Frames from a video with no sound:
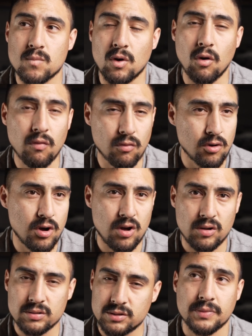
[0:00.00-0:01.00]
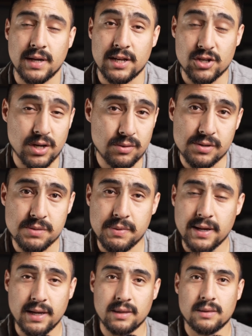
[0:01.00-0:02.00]
overall, and generally
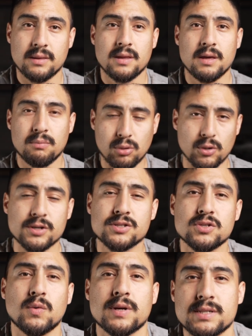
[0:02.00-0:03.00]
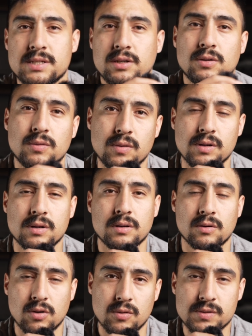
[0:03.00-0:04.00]
speaking, employers do want to see you
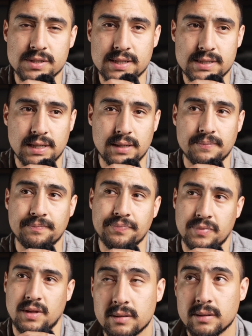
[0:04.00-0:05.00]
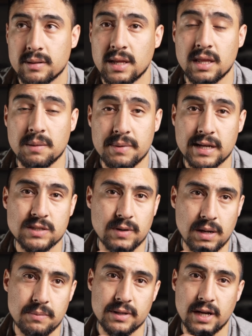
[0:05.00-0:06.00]
grow and succeed. Now, the biggest
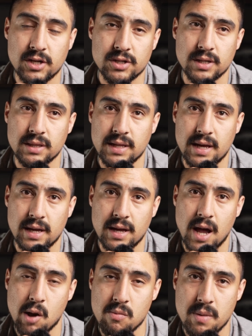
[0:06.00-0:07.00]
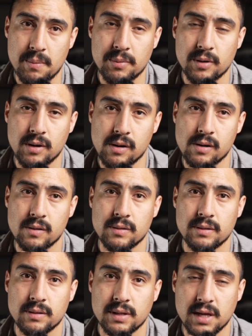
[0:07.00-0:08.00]
recommendation that I remember
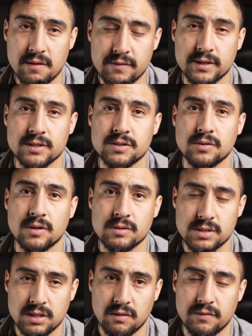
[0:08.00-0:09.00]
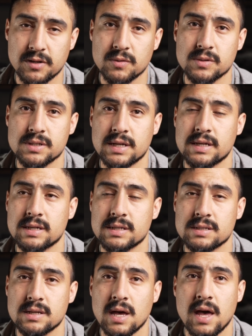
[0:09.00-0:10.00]
given to those individuals is,